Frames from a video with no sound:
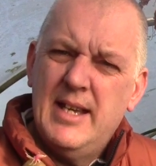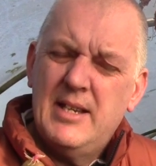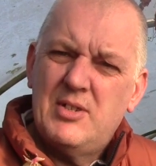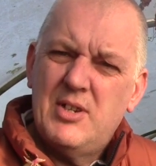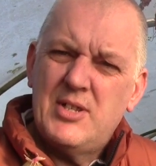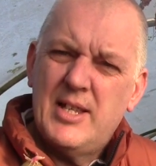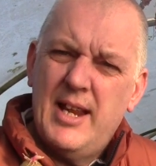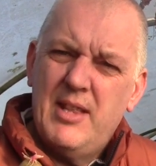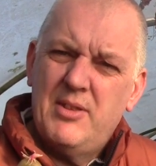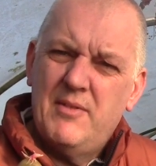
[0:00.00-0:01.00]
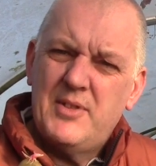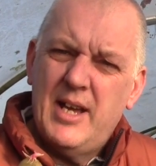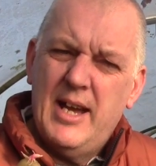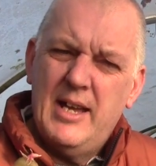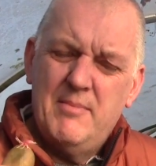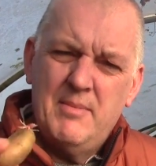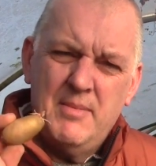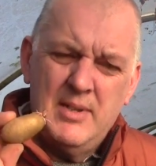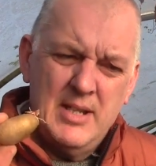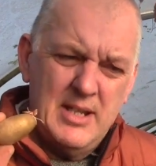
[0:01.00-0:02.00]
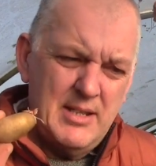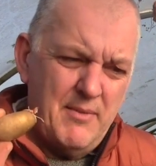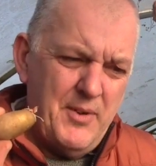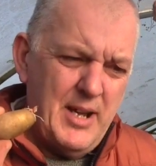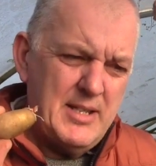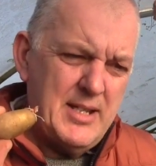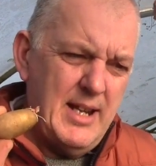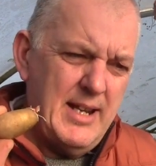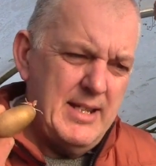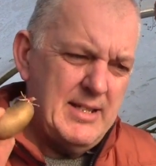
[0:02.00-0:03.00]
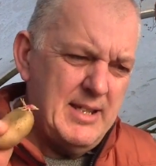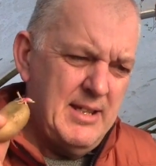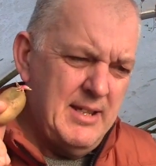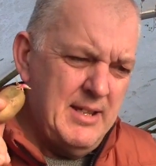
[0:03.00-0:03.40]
It's just the length of time. So first earlies